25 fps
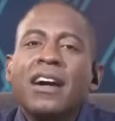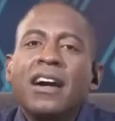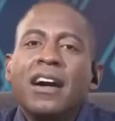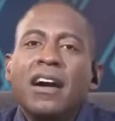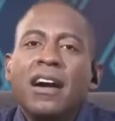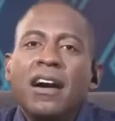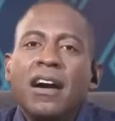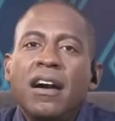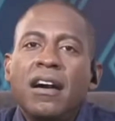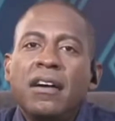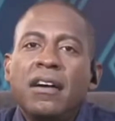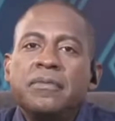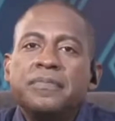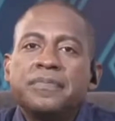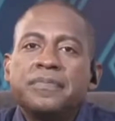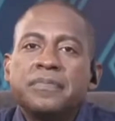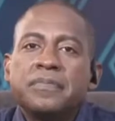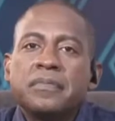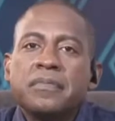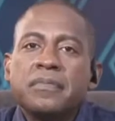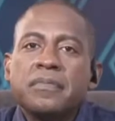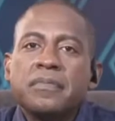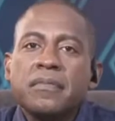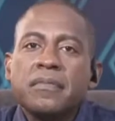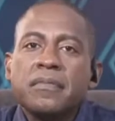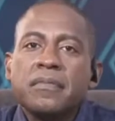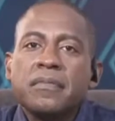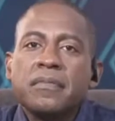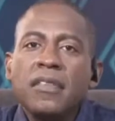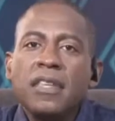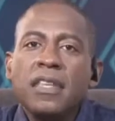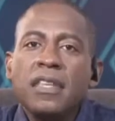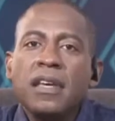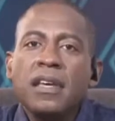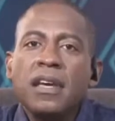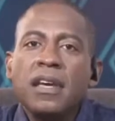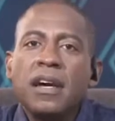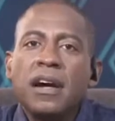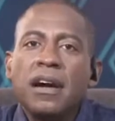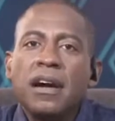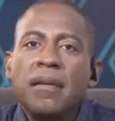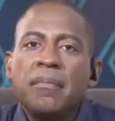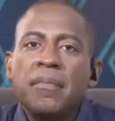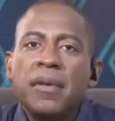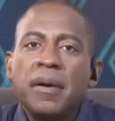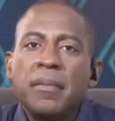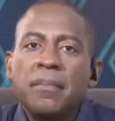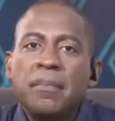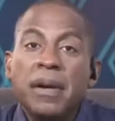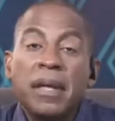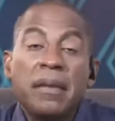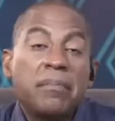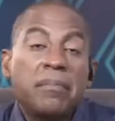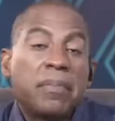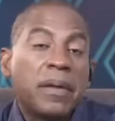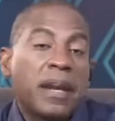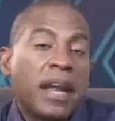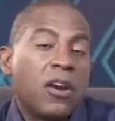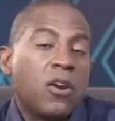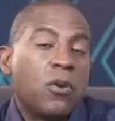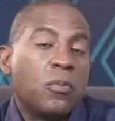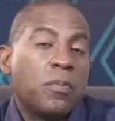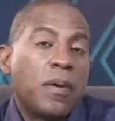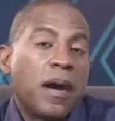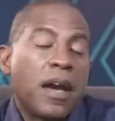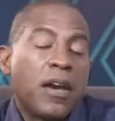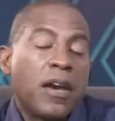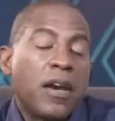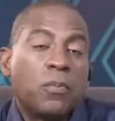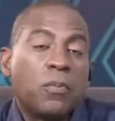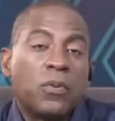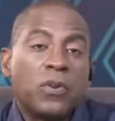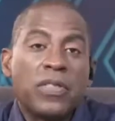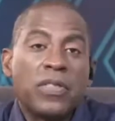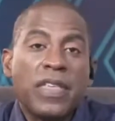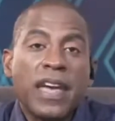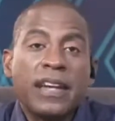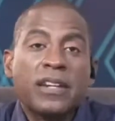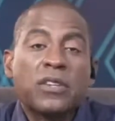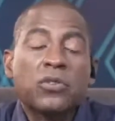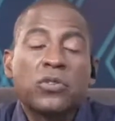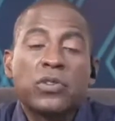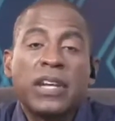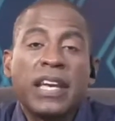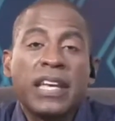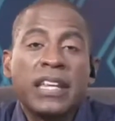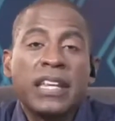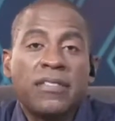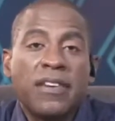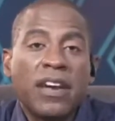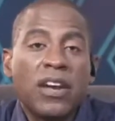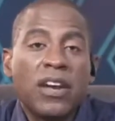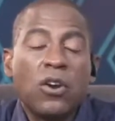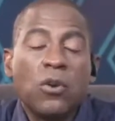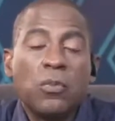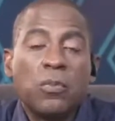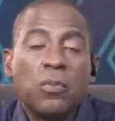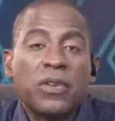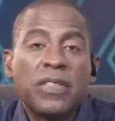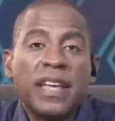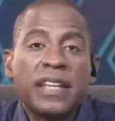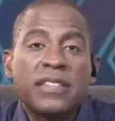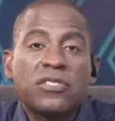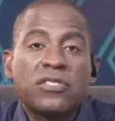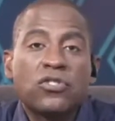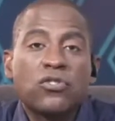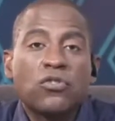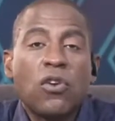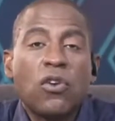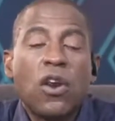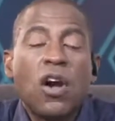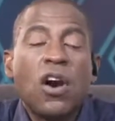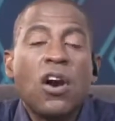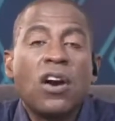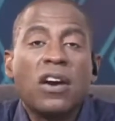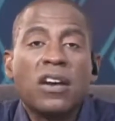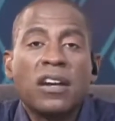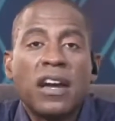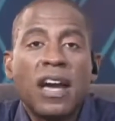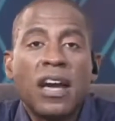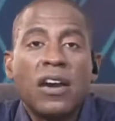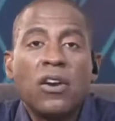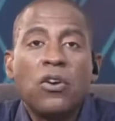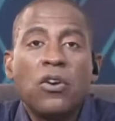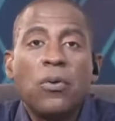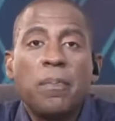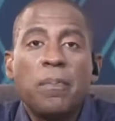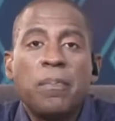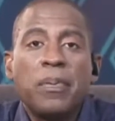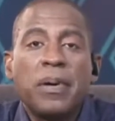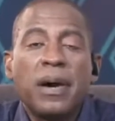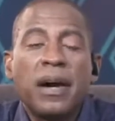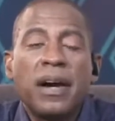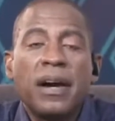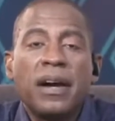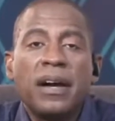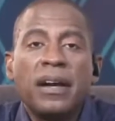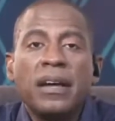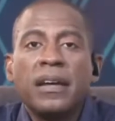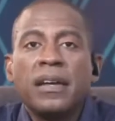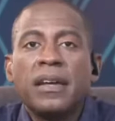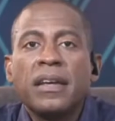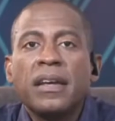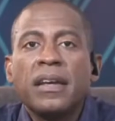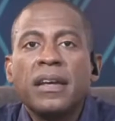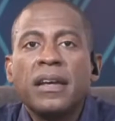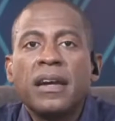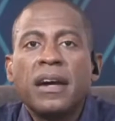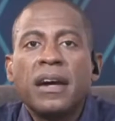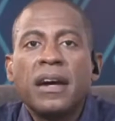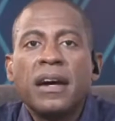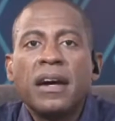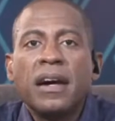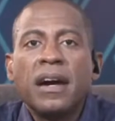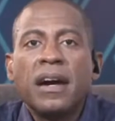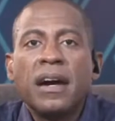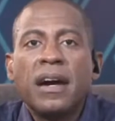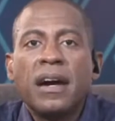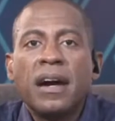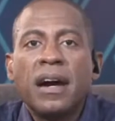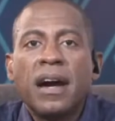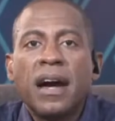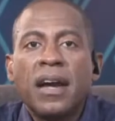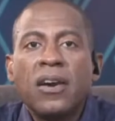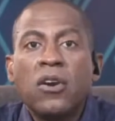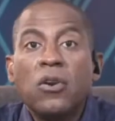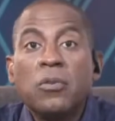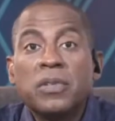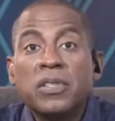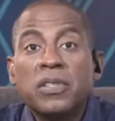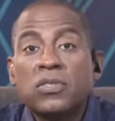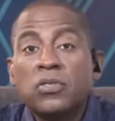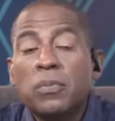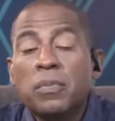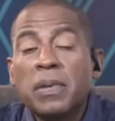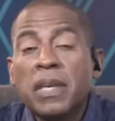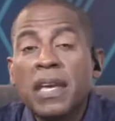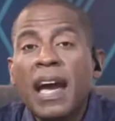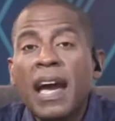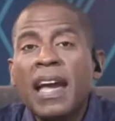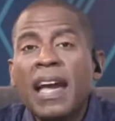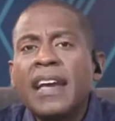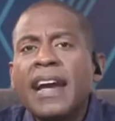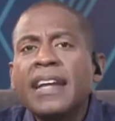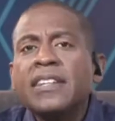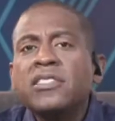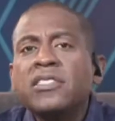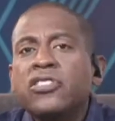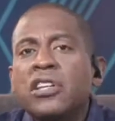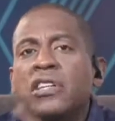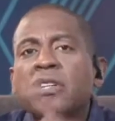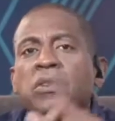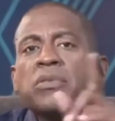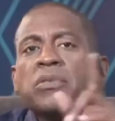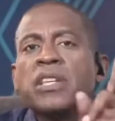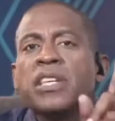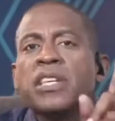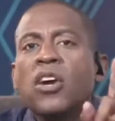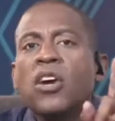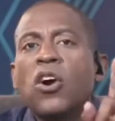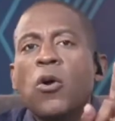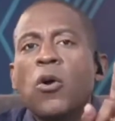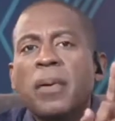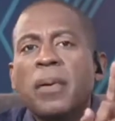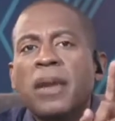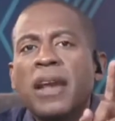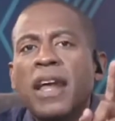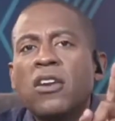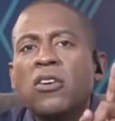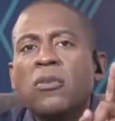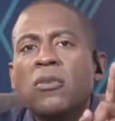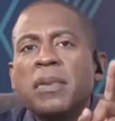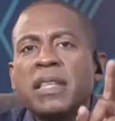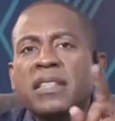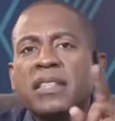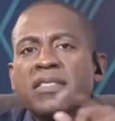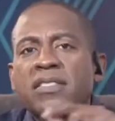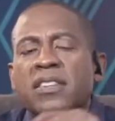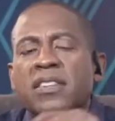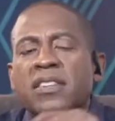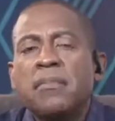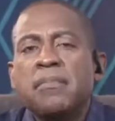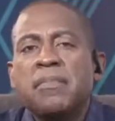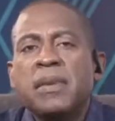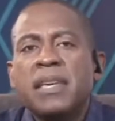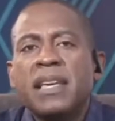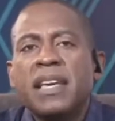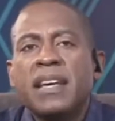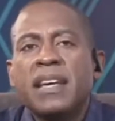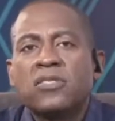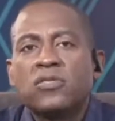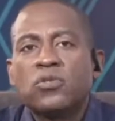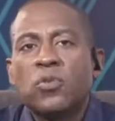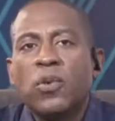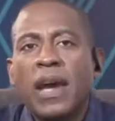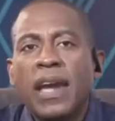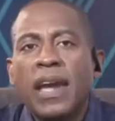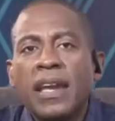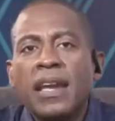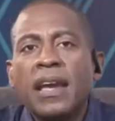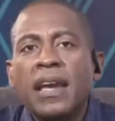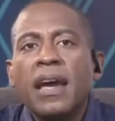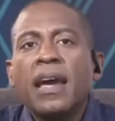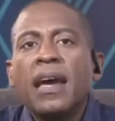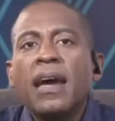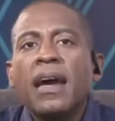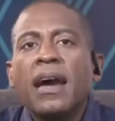Um, um, but but I hope I hope we're that creative. I hope we're that strong. I hope uh, uh, I hope this will be. I, I genuinely hope, and I don't mean this in a BS way.